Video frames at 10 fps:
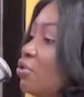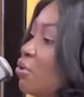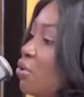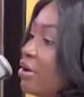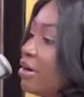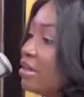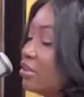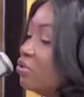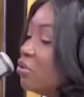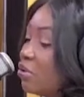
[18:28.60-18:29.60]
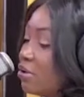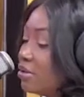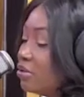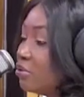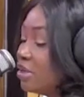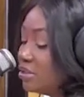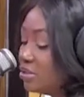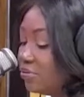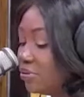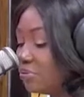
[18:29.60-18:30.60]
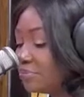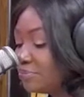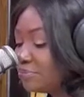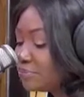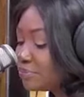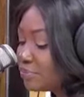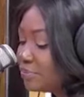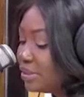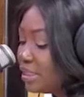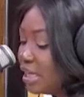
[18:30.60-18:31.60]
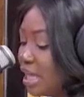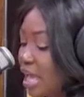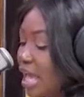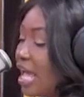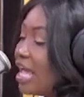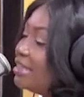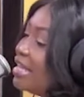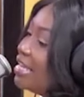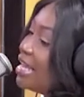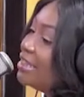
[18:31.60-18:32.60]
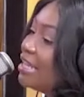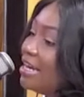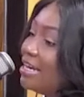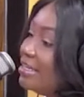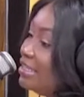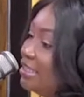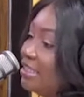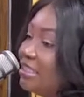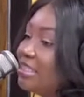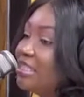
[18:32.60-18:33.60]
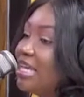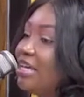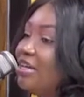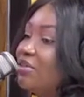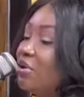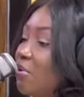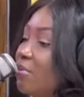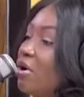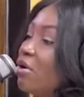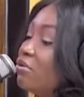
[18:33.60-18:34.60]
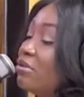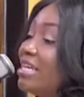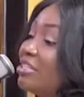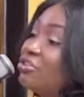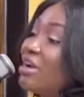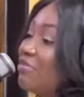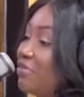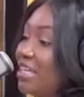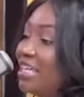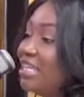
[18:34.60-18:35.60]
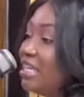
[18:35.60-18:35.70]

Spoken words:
your interview. And then get there early. It's like, we all know there's traffic